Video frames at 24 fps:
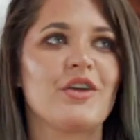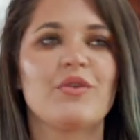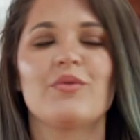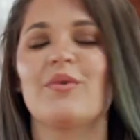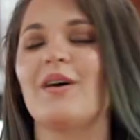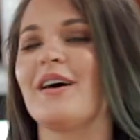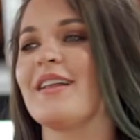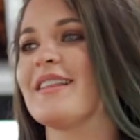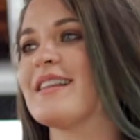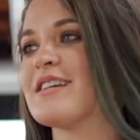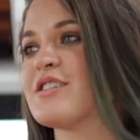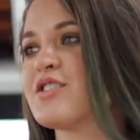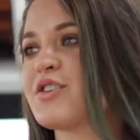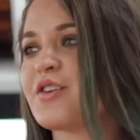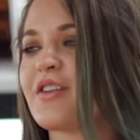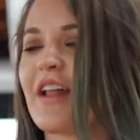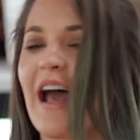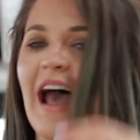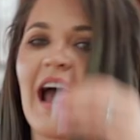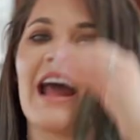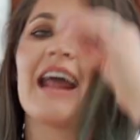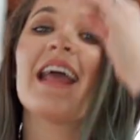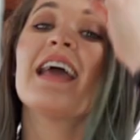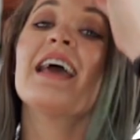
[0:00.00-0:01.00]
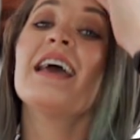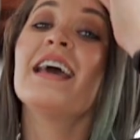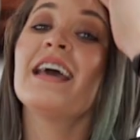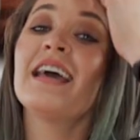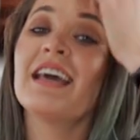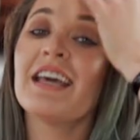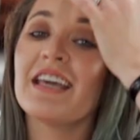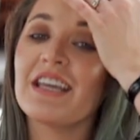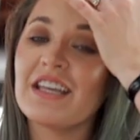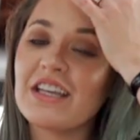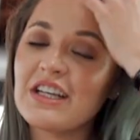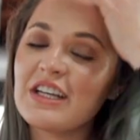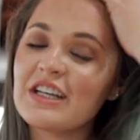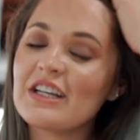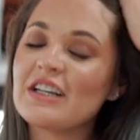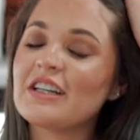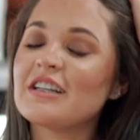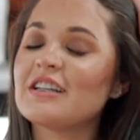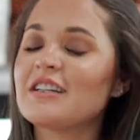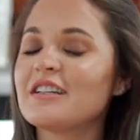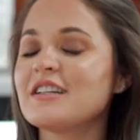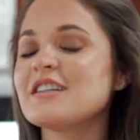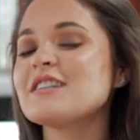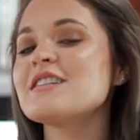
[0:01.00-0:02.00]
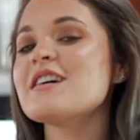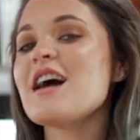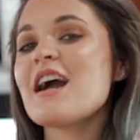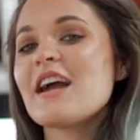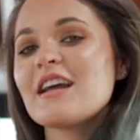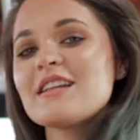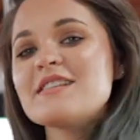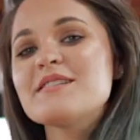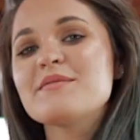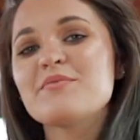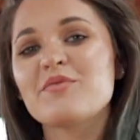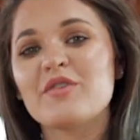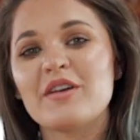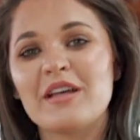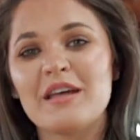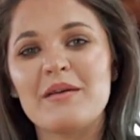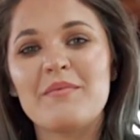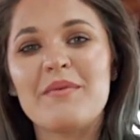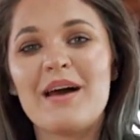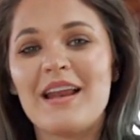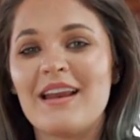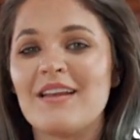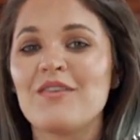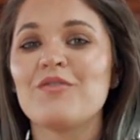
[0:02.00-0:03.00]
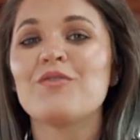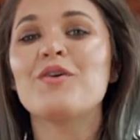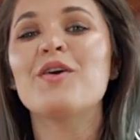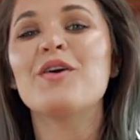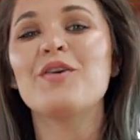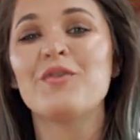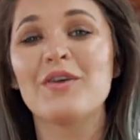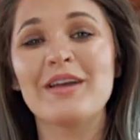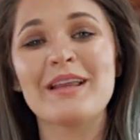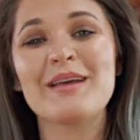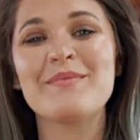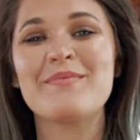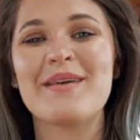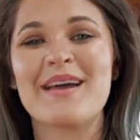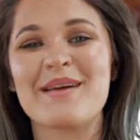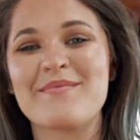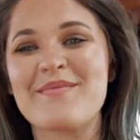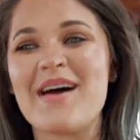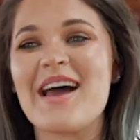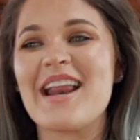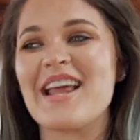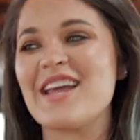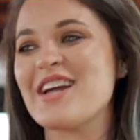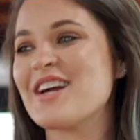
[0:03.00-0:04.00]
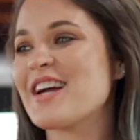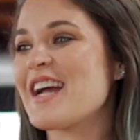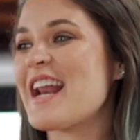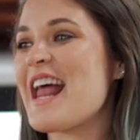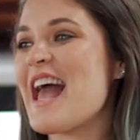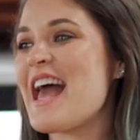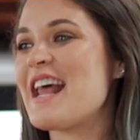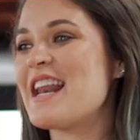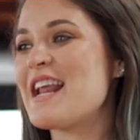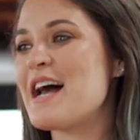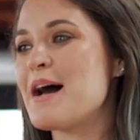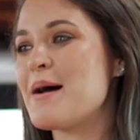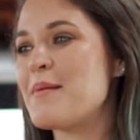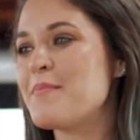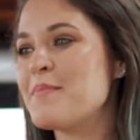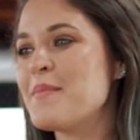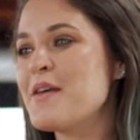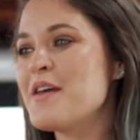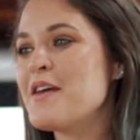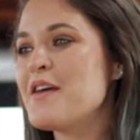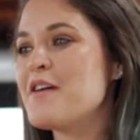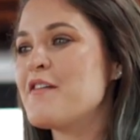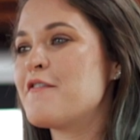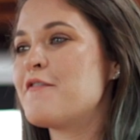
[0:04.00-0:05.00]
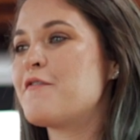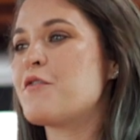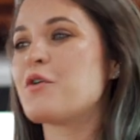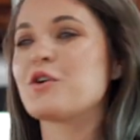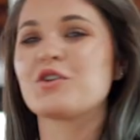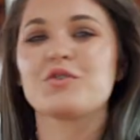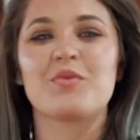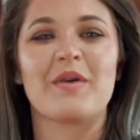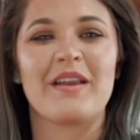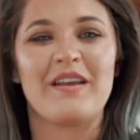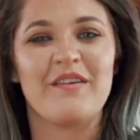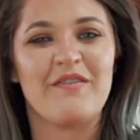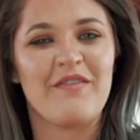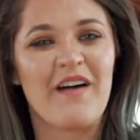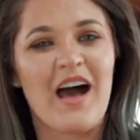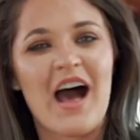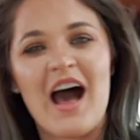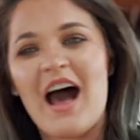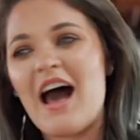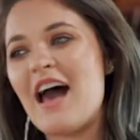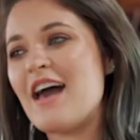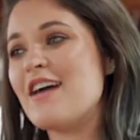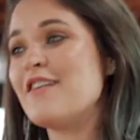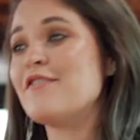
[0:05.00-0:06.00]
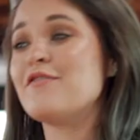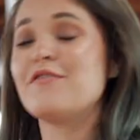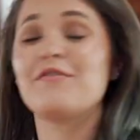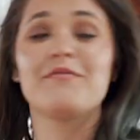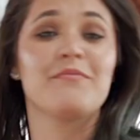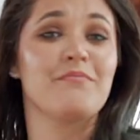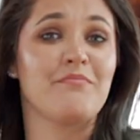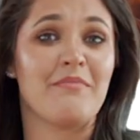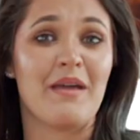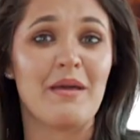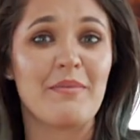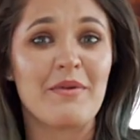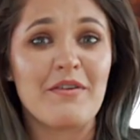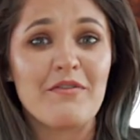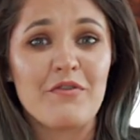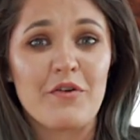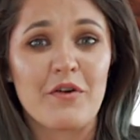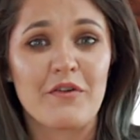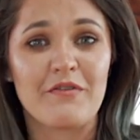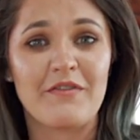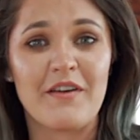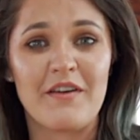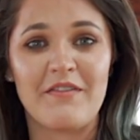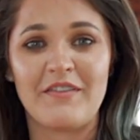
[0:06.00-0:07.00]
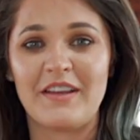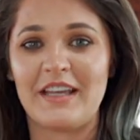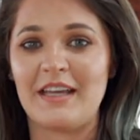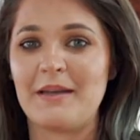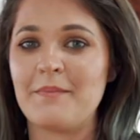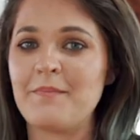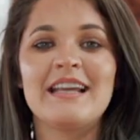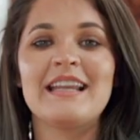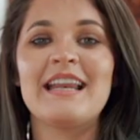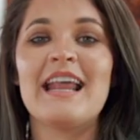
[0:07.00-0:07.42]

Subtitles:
you want this or that, you're talking some really big money. You're gonna end up 425, maybe 450.